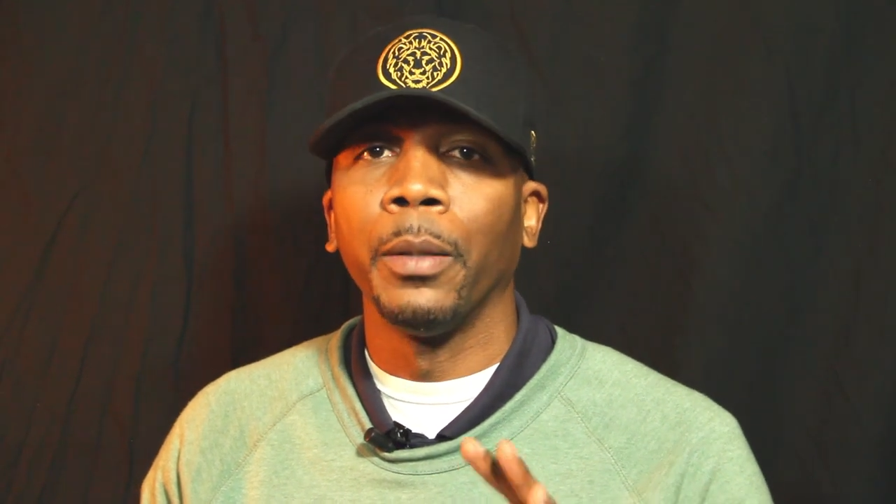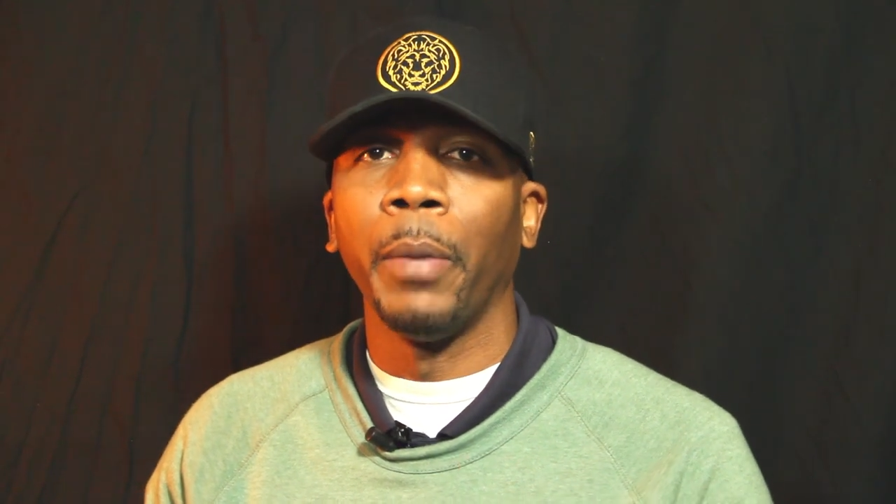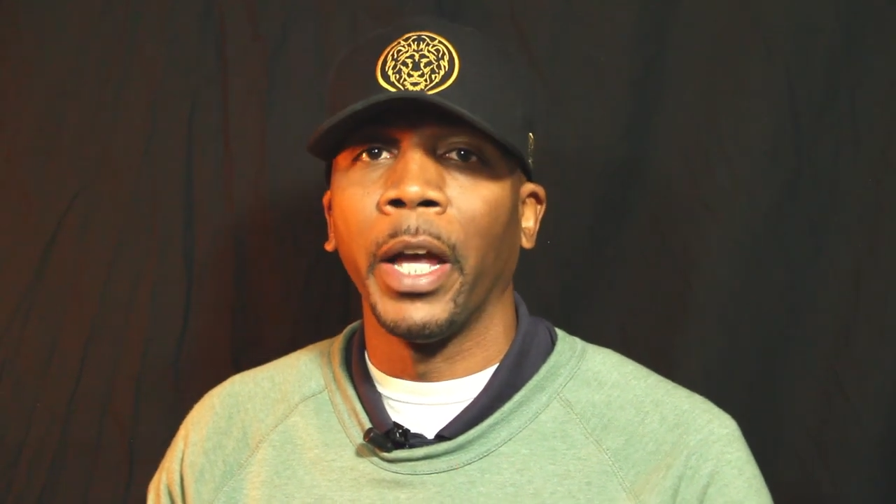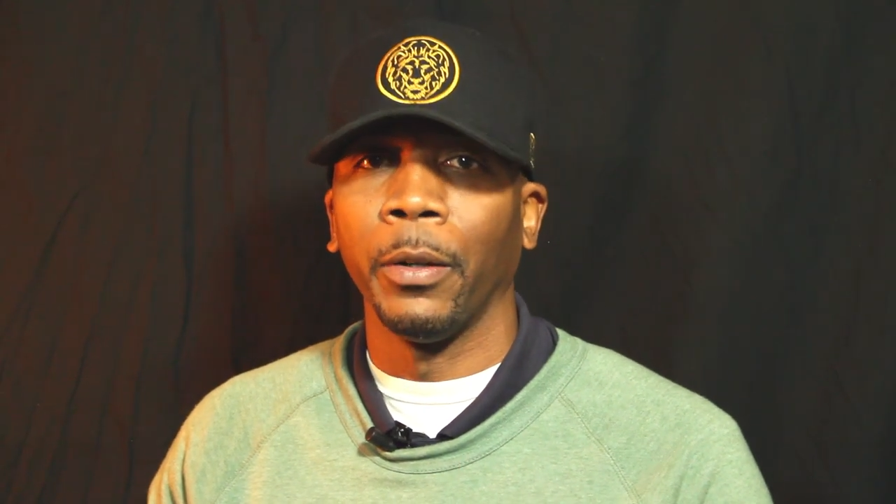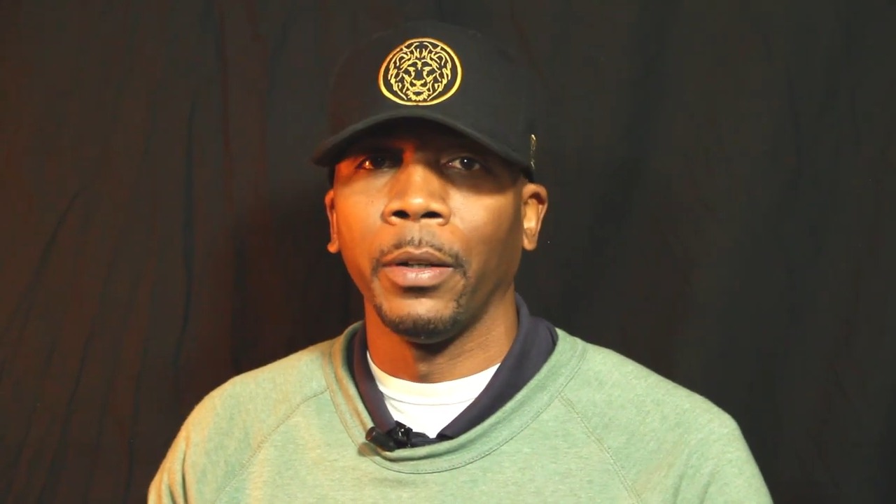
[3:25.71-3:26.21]

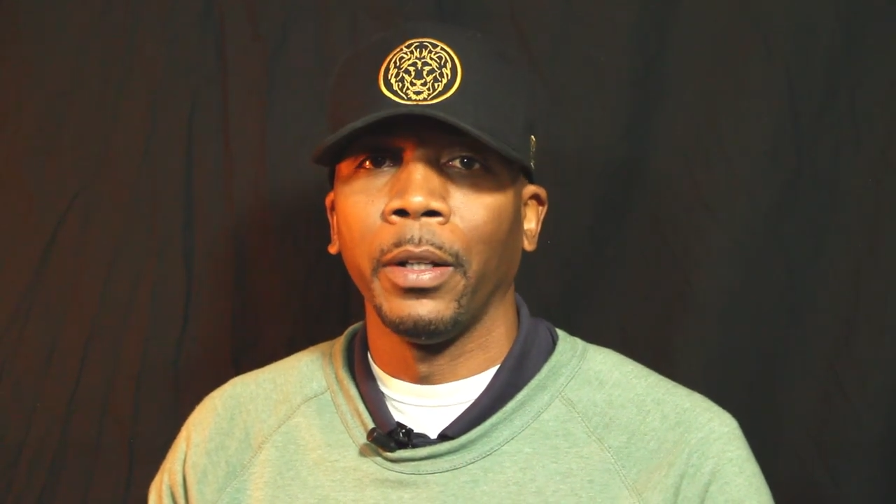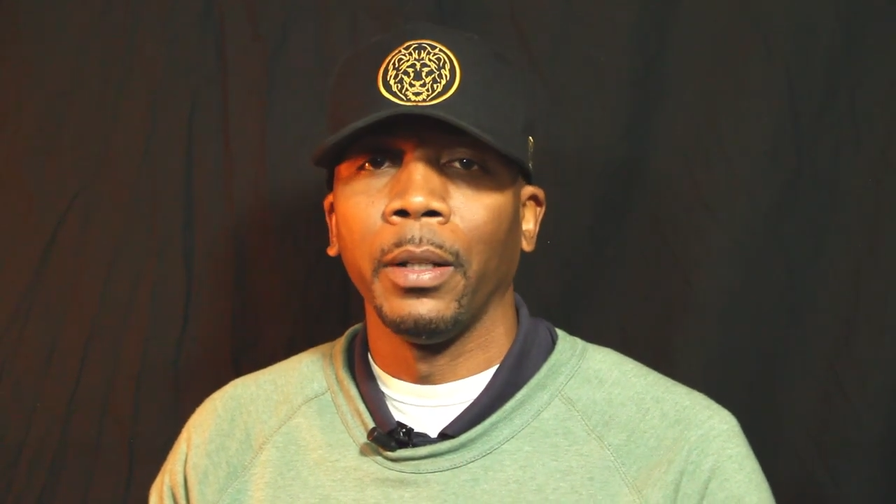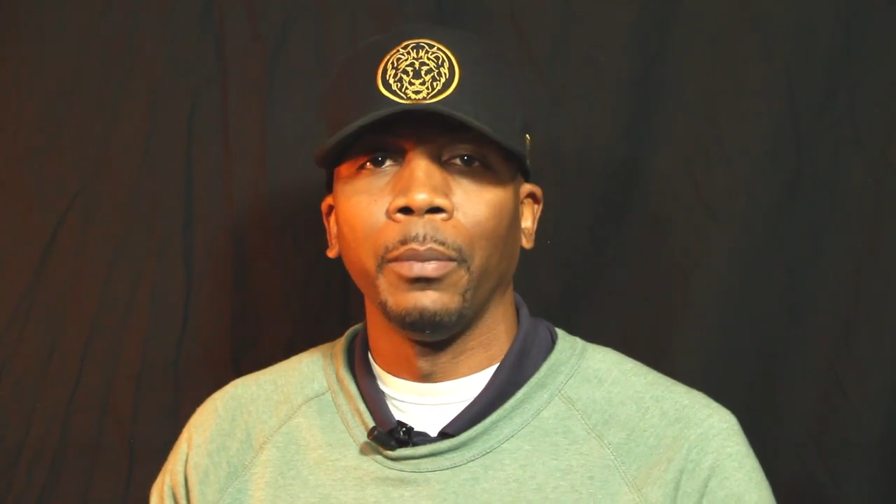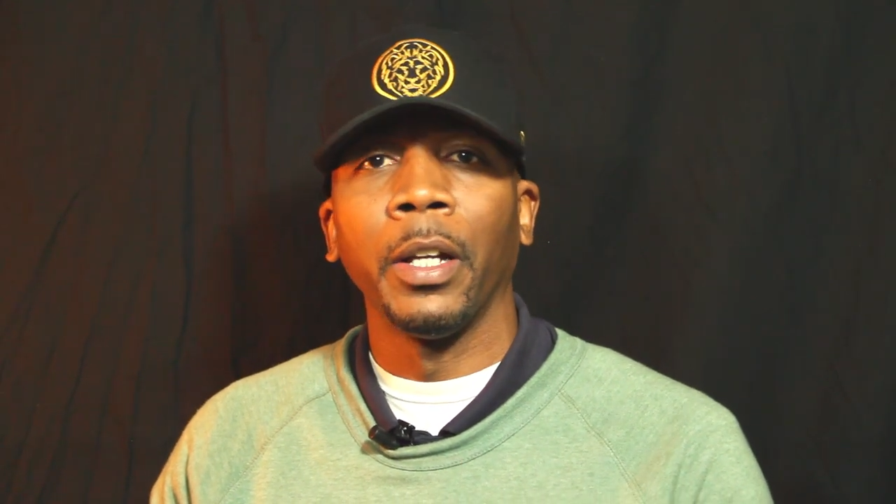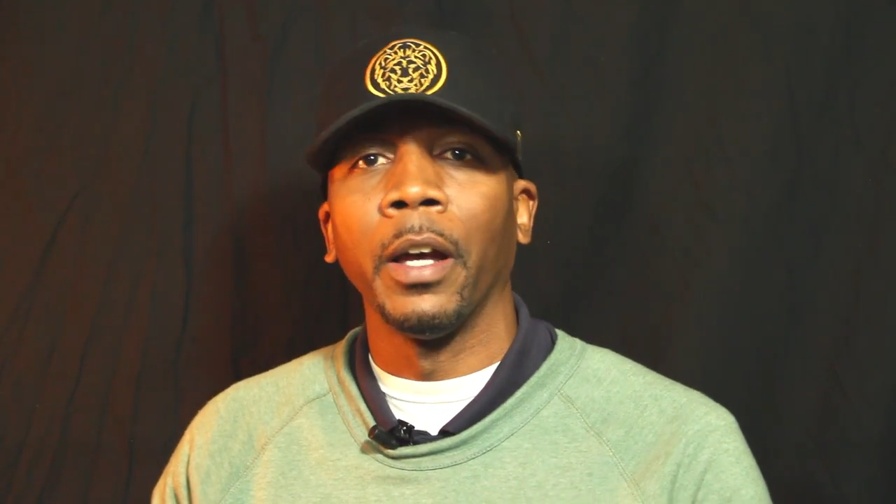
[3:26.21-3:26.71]
better,
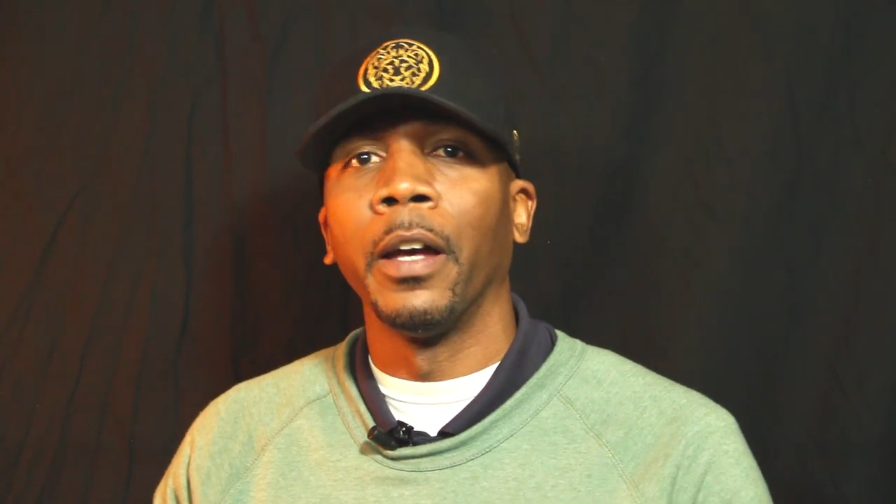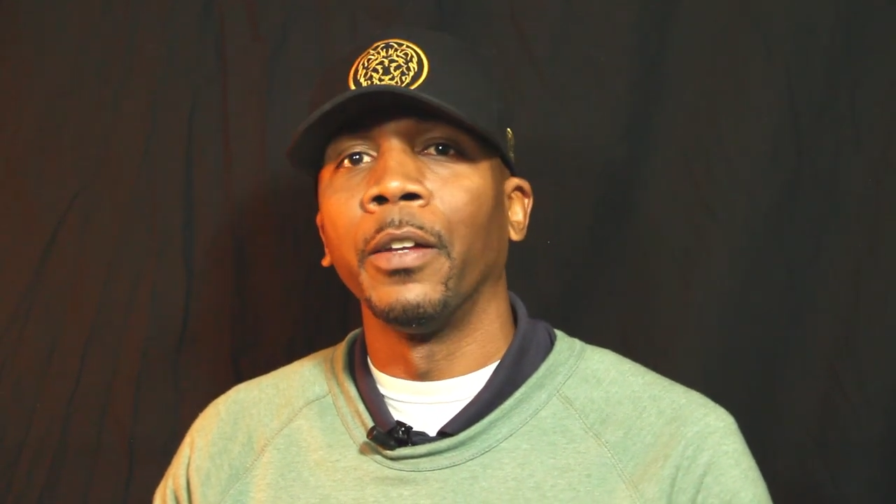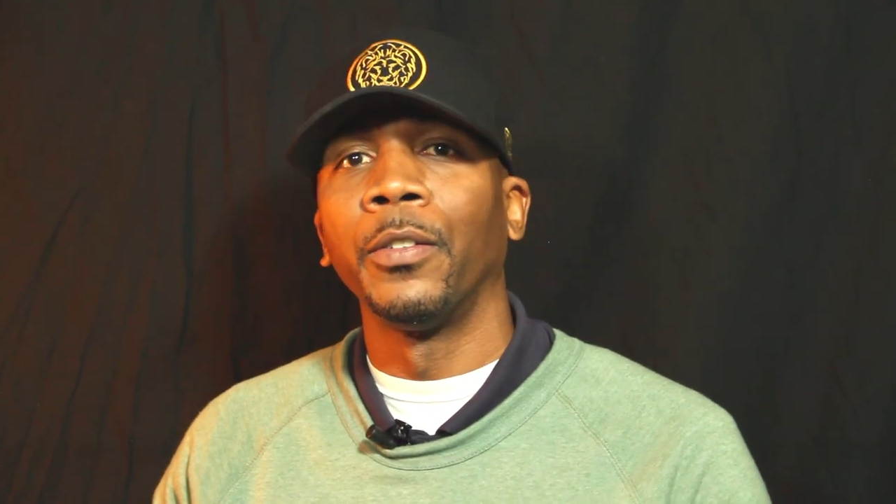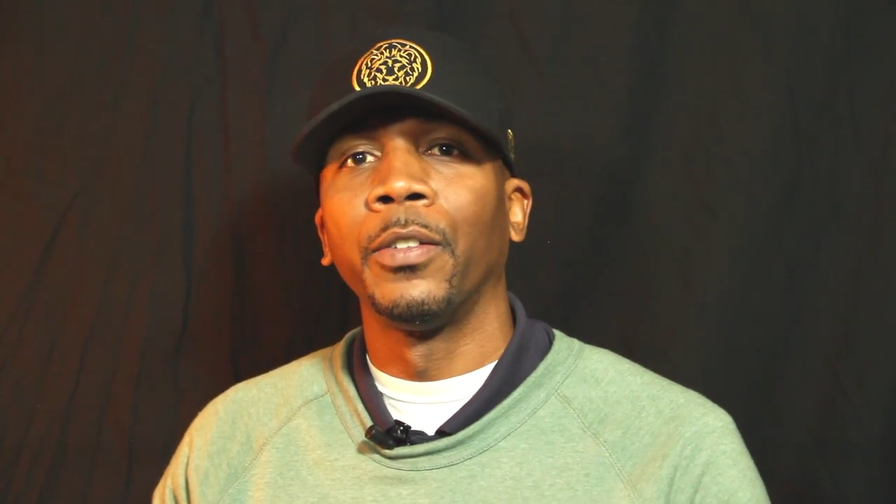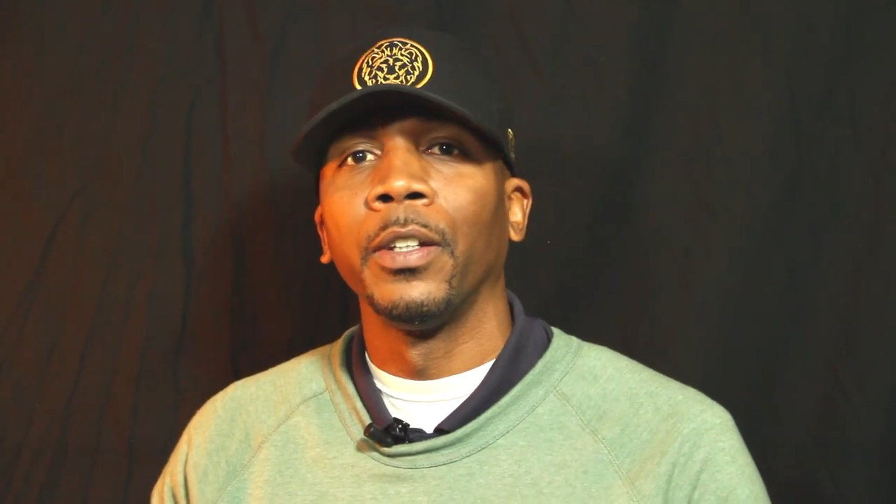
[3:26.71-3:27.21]

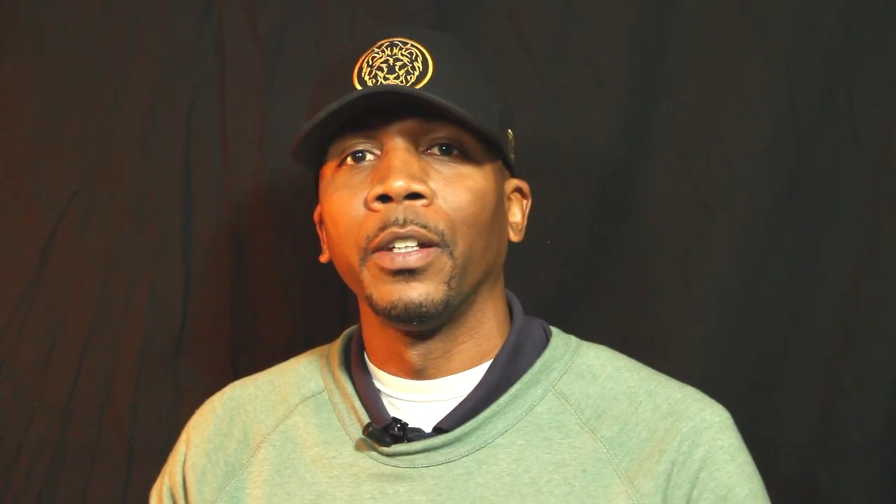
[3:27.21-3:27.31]
because,